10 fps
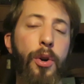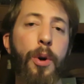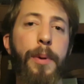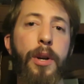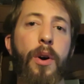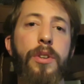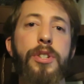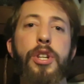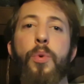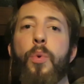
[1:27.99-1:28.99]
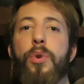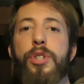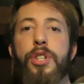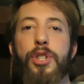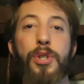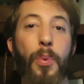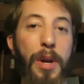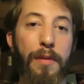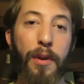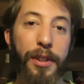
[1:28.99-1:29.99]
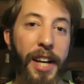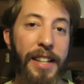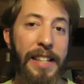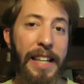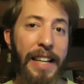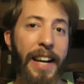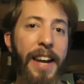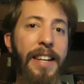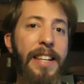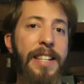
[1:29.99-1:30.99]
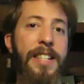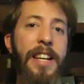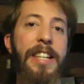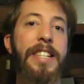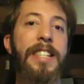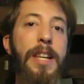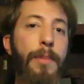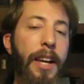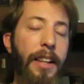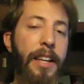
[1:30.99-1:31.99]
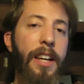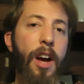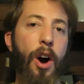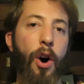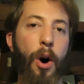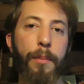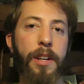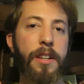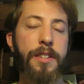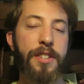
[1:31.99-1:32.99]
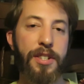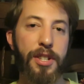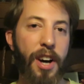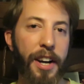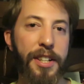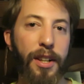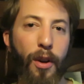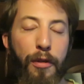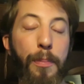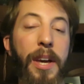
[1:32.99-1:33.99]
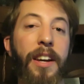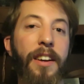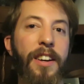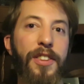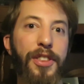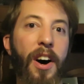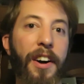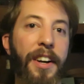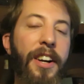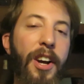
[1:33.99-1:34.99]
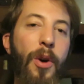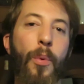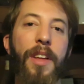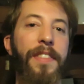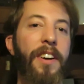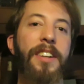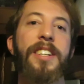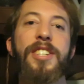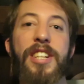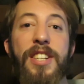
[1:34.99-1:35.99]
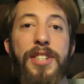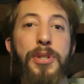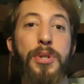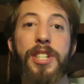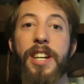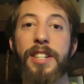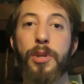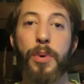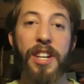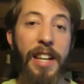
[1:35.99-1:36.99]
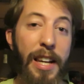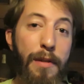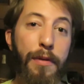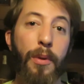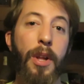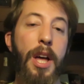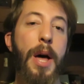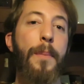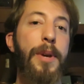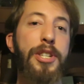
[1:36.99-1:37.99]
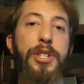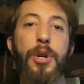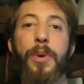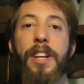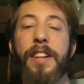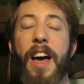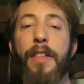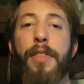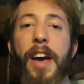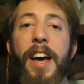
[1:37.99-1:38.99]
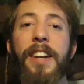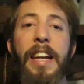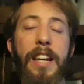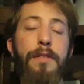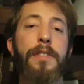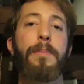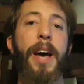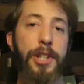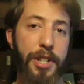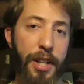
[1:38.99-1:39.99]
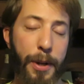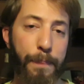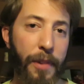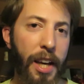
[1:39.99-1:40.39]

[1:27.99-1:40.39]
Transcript: nor because he was so evil that he gained this seemingly ominous title of being dark, when darkness is associated with evil, mystery, death, and even magic.